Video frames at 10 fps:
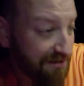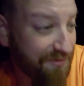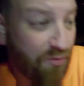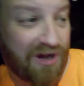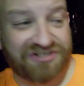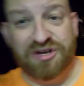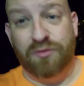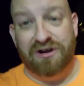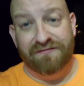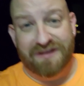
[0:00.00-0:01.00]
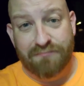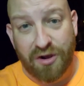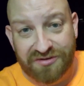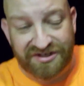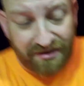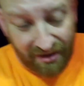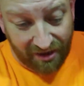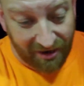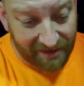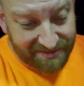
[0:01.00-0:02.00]
gonna be watching one of the most
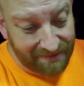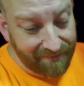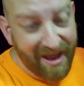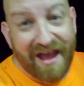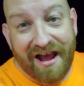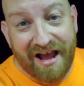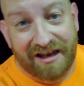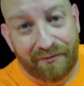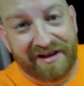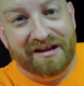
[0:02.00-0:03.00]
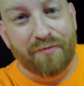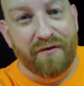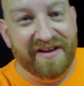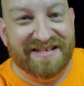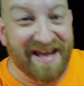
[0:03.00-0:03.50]
awesome Halloweeny movies